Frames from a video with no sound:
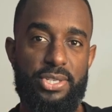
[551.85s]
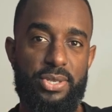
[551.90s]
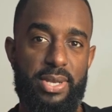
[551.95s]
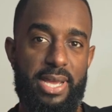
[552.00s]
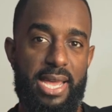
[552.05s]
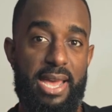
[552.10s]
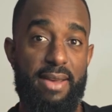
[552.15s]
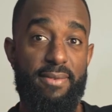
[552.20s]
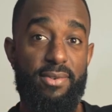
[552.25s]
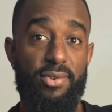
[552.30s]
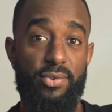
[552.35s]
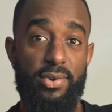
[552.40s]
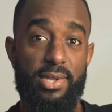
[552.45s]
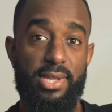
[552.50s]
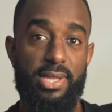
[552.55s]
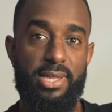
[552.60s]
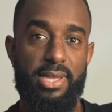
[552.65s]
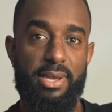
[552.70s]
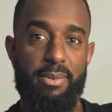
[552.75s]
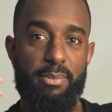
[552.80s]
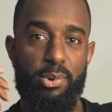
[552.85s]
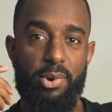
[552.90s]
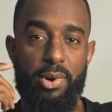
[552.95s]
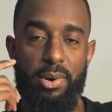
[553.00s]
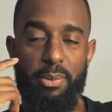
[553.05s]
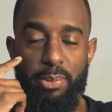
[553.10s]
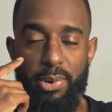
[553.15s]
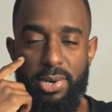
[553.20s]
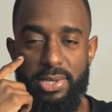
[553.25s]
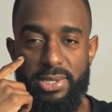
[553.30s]
you have are really the
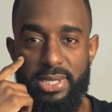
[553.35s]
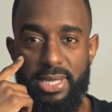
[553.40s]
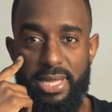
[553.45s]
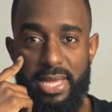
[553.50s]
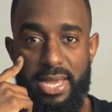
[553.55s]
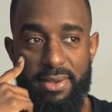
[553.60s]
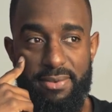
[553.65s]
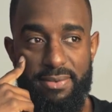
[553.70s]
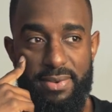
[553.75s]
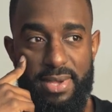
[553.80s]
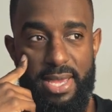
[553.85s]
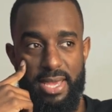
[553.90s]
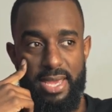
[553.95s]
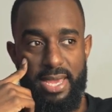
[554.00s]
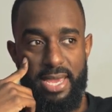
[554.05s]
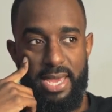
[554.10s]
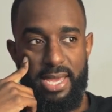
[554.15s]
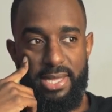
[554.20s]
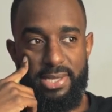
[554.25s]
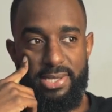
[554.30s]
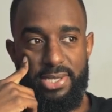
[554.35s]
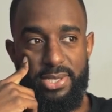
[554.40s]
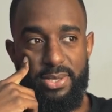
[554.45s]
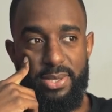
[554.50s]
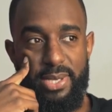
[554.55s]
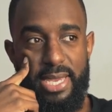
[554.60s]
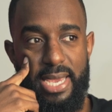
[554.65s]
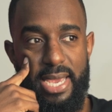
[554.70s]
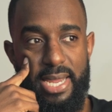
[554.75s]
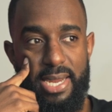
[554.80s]
important parts of life until
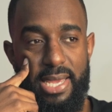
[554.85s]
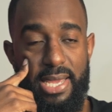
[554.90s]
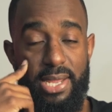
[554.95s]
you get it.